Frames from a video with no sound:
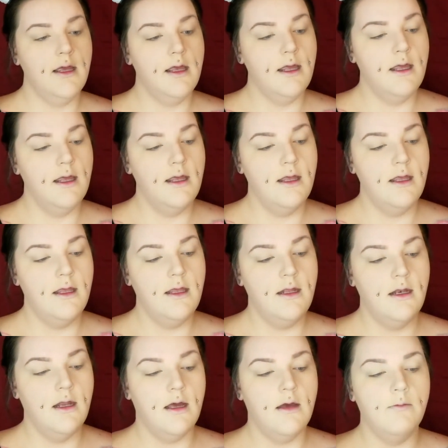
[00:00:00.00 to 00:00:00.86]

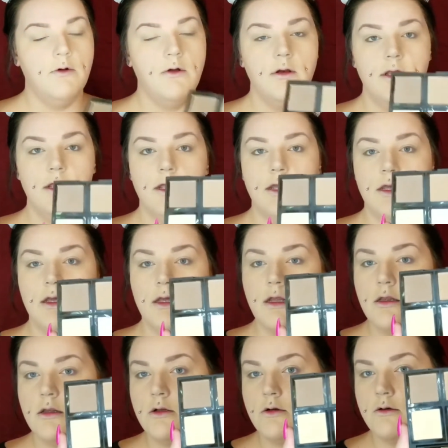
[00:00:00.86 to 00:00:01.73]
and I'm going to get
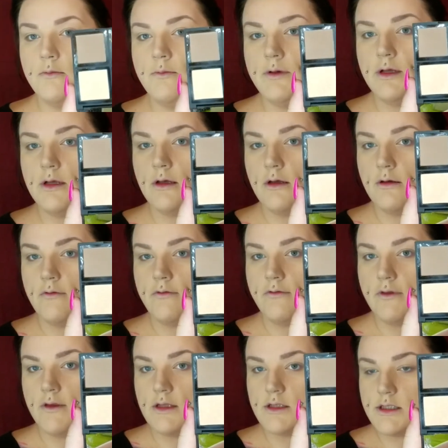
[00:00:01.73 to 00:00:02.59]
a little bit
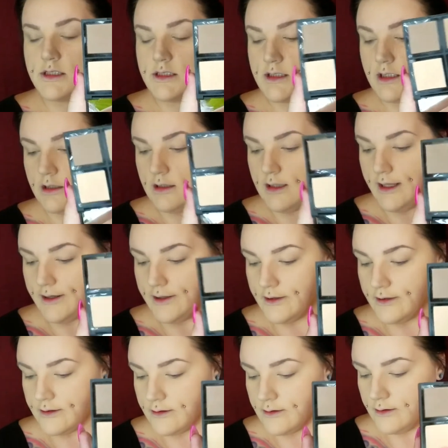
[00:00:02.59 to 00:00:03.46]
of this
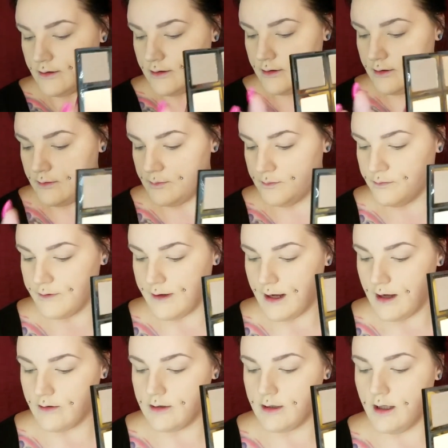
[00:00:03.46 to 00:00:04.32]
lighter
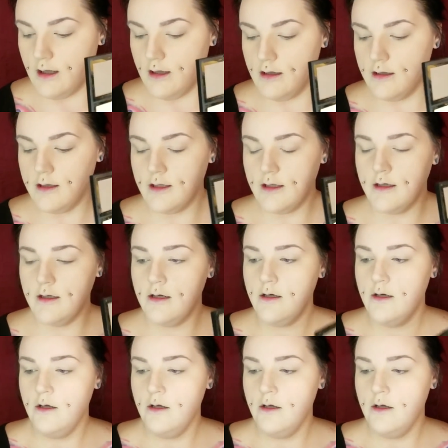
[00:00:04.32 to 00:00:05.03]
brown color